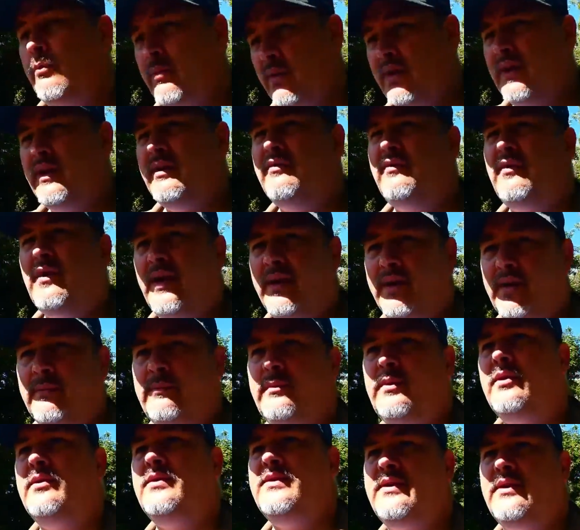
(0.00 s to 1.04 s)
we did find them
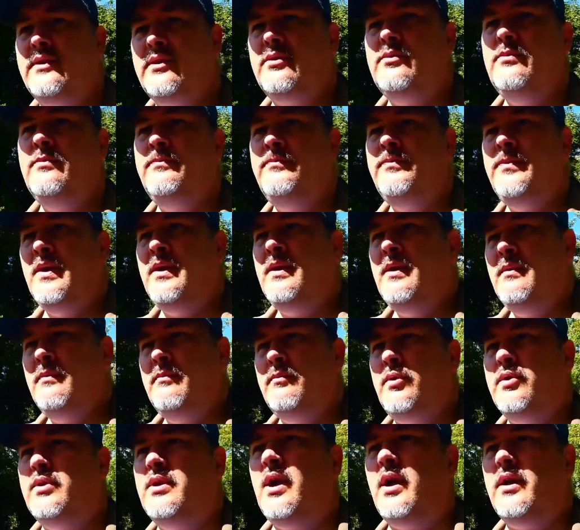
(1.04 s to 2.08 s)
years ago,
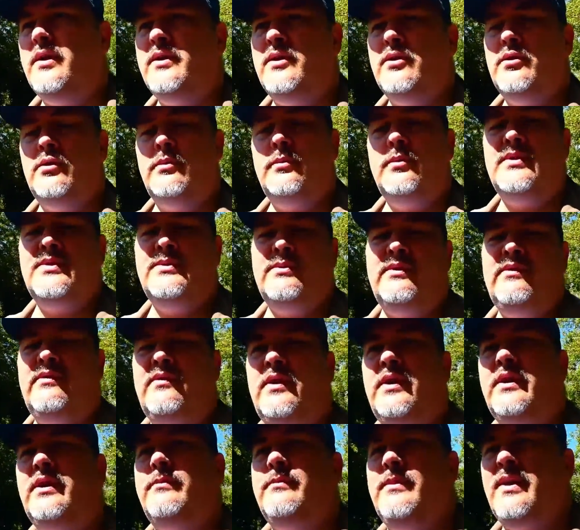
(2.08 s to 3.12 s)
but not in the numbers we
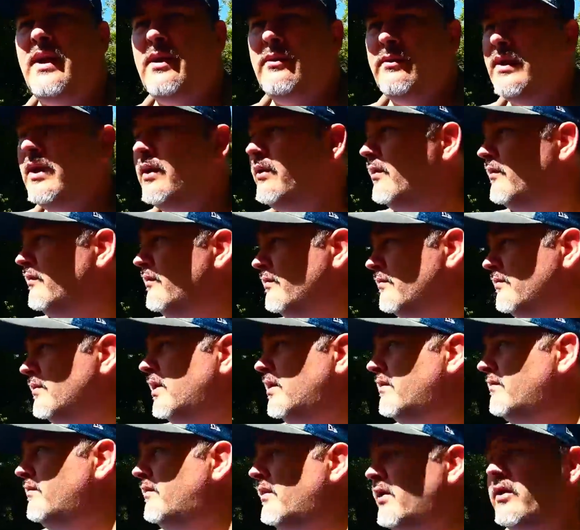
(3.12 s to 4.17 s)
find them now. Now they're
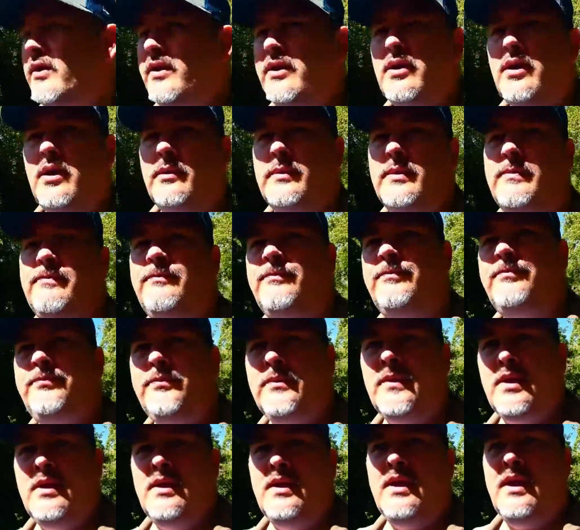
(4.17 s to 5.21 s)
gone very common,
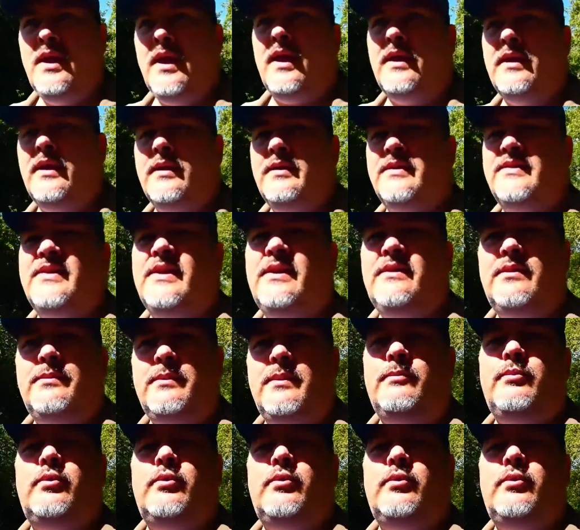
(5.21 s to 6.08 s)
and they seem to be